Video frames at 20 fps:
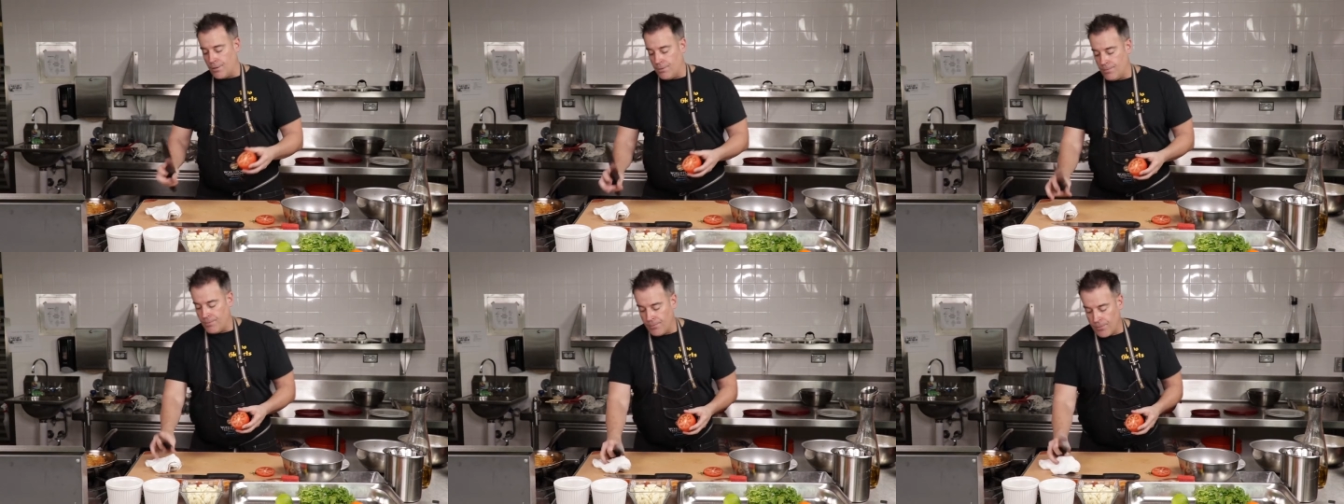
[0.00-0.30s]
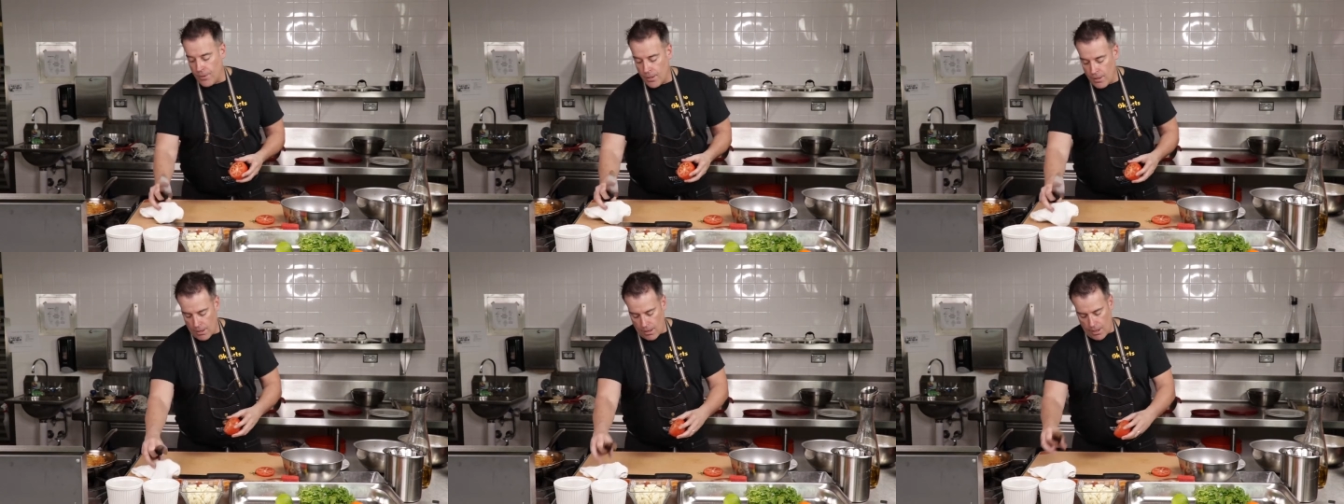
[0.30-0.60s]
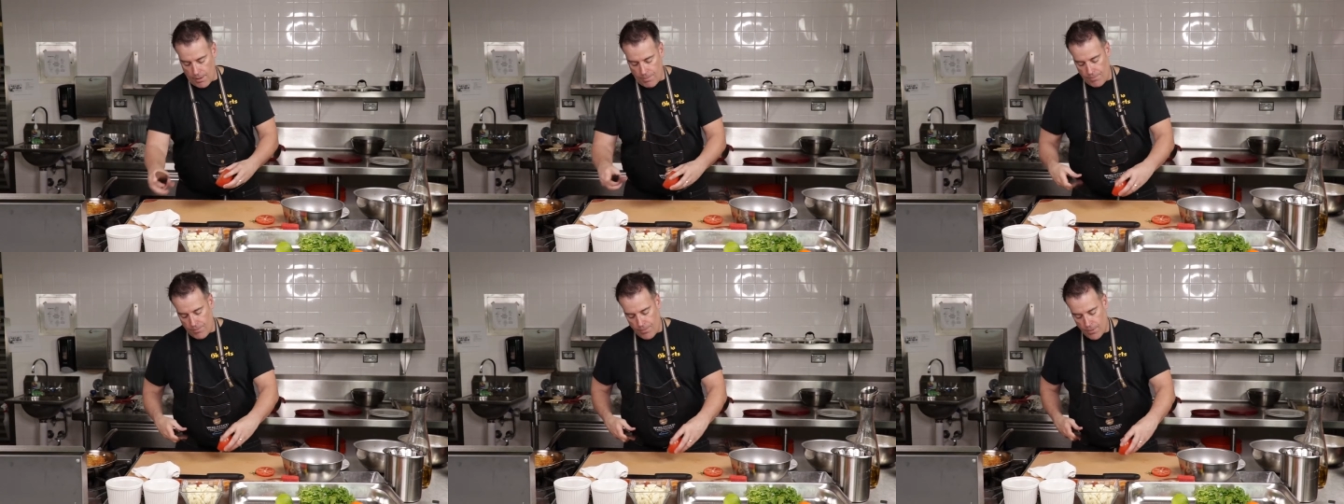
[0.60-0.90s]
All
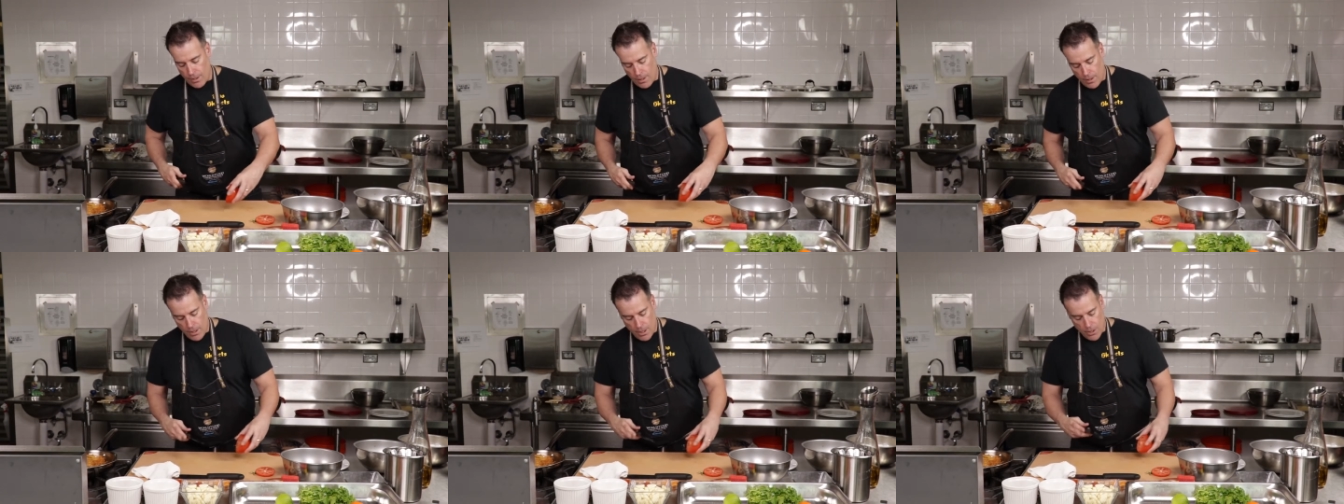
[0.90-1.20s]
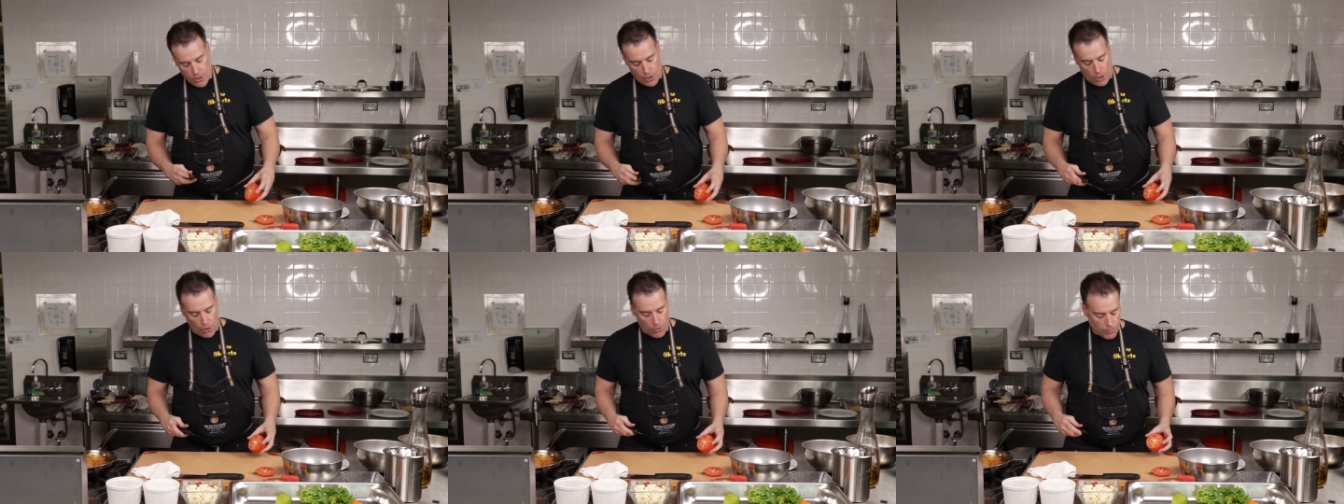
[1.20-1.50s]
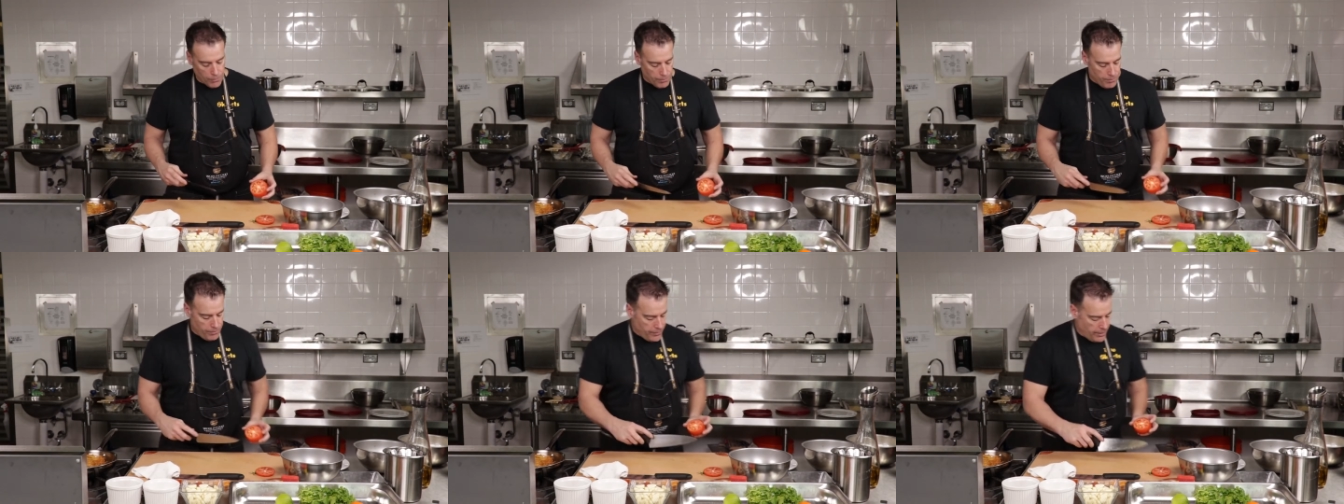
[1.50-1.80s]
right, so
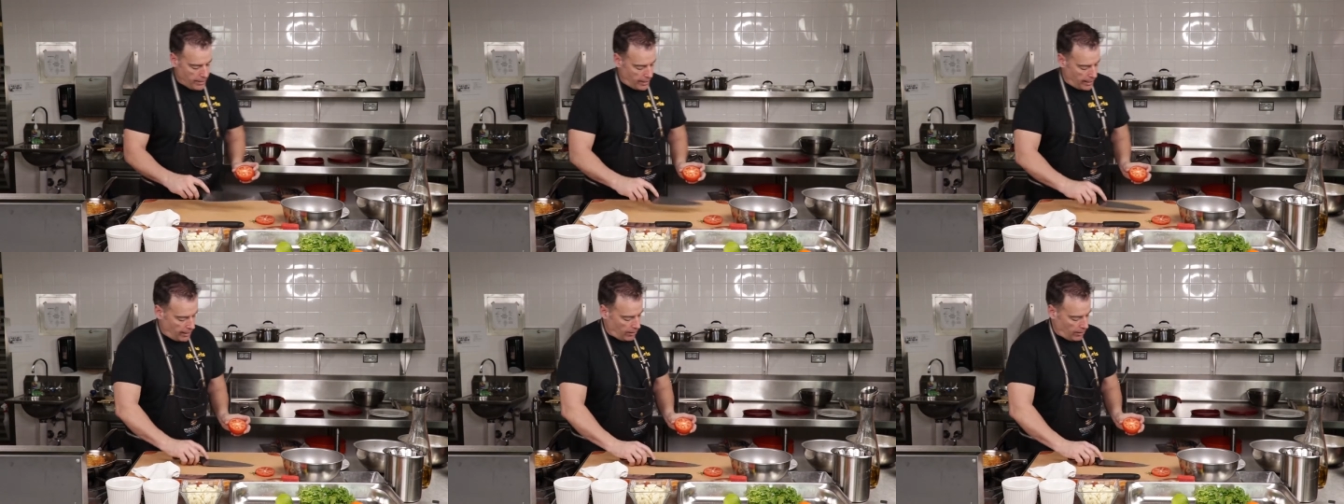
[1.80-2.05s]
I